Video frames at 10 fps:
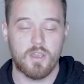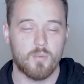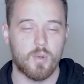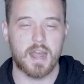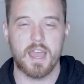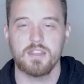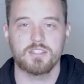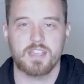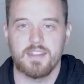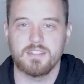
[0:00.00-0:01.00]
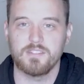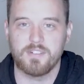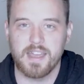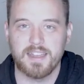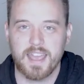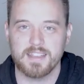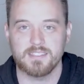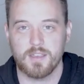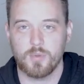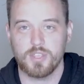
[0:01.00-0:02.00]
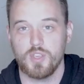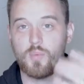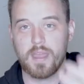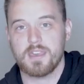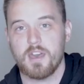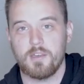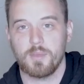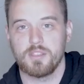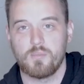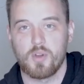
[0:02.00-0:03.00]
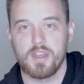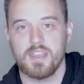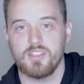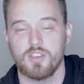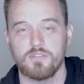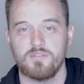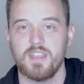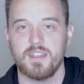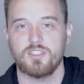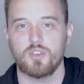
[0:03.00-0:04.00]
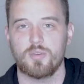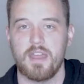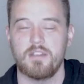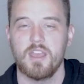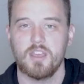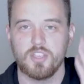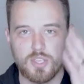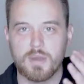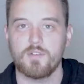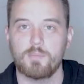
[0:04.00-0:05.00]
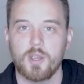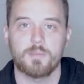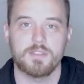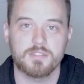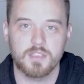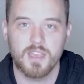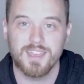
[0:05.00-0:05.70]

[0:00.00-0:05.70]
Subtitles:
What I just kind of define it as that when you wake up in the morning and your feet hit the ground, you have a purpose.